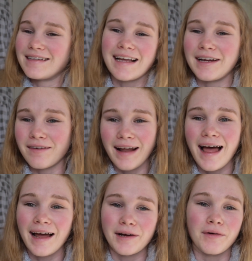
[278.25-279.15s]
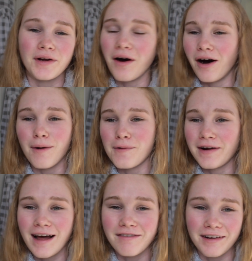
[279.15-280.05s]
say, your leg or your arm or
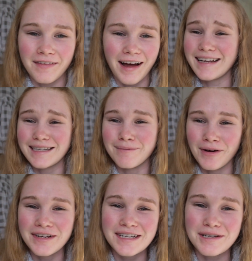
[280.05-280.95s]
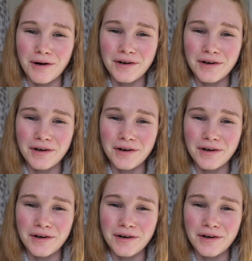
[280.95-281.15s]
whatever that is the most sore.